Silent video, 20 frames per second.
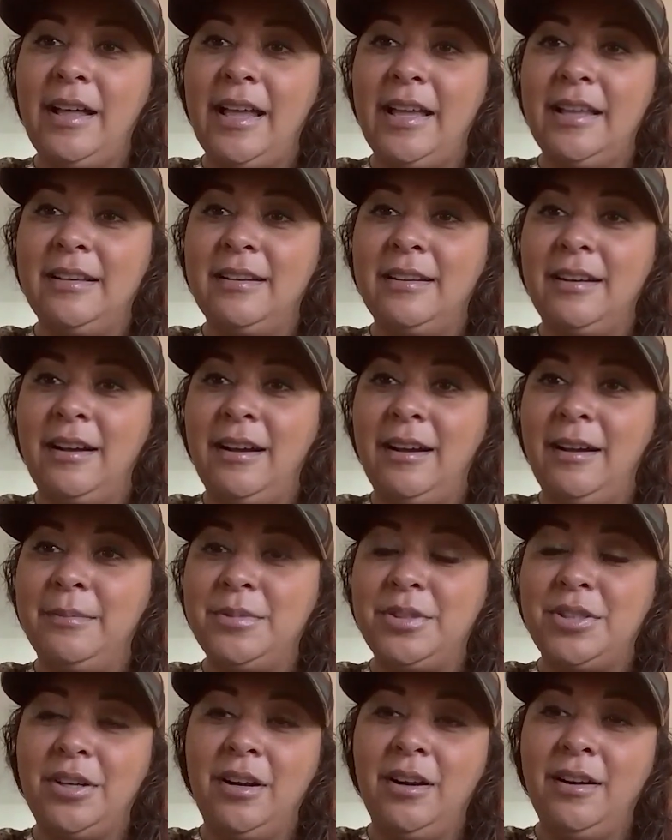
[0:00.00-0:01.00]

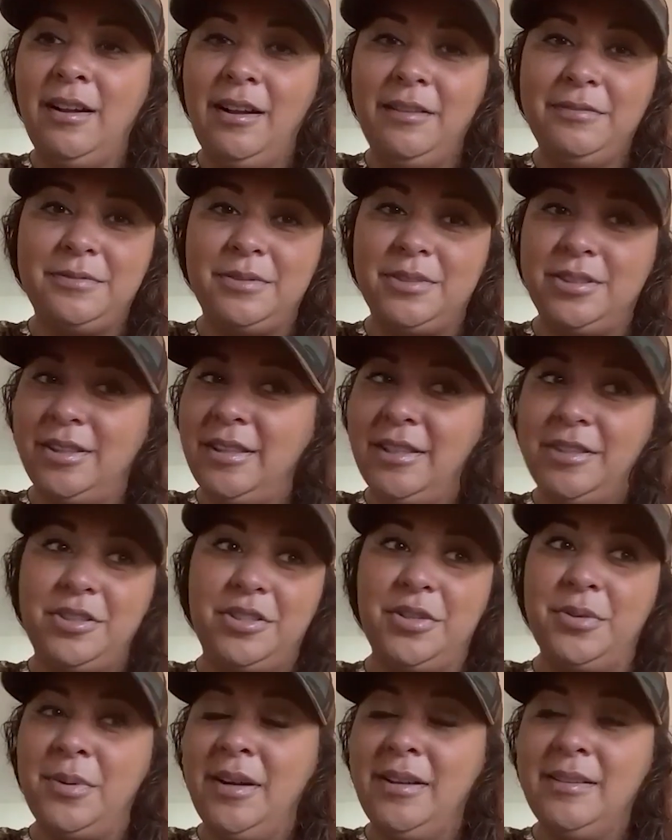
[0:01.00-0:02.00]
and sure enough, there
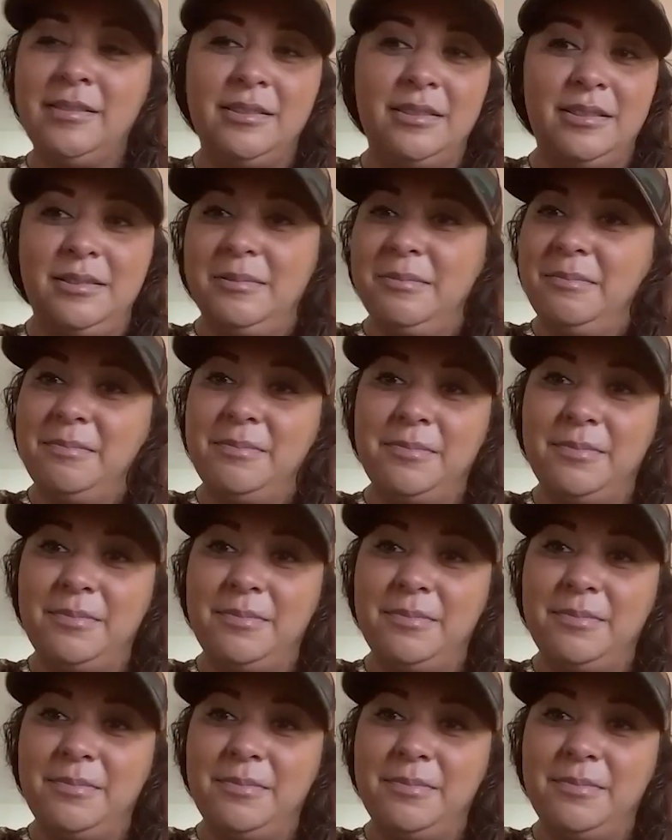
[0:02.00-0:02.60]
she was.